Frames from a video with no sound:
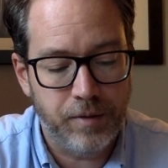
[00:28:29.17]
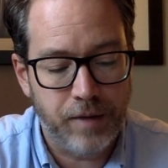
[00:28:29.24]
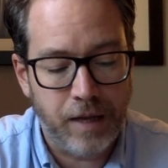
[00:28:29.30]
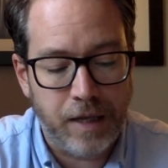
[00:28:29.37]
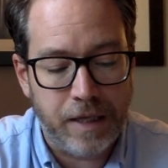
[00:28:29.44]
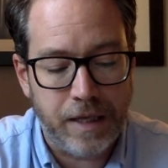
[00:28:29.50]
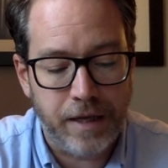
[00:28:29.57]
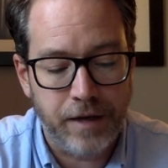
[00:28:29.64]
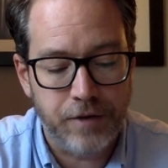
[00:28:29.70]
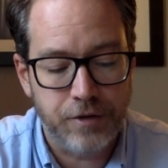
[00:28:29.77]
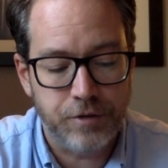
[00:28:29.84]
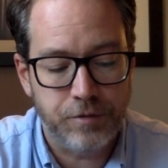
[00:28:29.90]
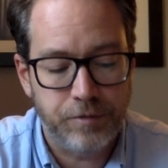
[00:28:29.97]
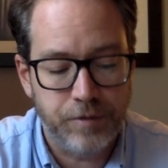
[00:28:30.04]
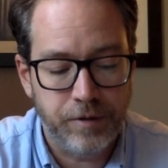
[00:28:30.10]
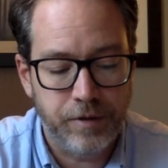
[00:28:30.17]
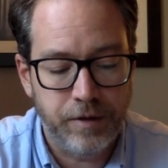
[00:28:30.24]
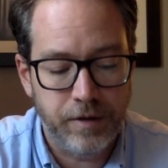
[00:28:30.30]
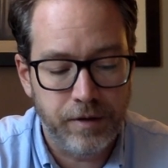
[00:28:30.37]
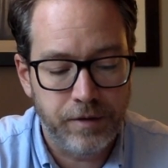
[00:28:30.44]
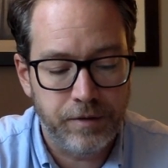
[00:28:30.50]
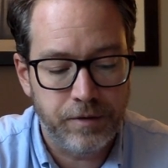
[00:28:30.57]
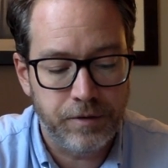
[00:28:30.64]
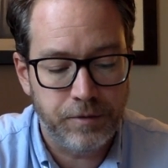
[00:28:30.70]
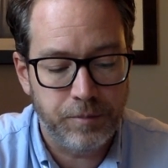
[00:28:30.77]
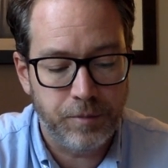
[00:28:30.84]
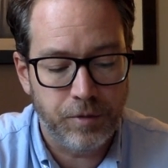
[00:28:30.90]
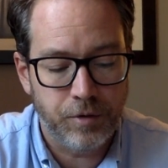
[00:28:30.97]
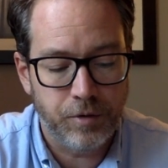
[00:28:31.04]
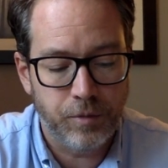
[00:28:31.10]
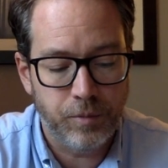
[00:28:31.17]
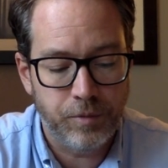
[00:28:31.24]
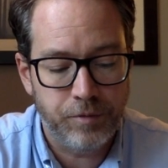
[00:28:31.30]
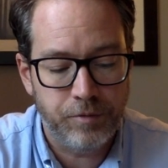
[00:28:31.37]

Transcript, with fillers: Then the angel filled the incense burner with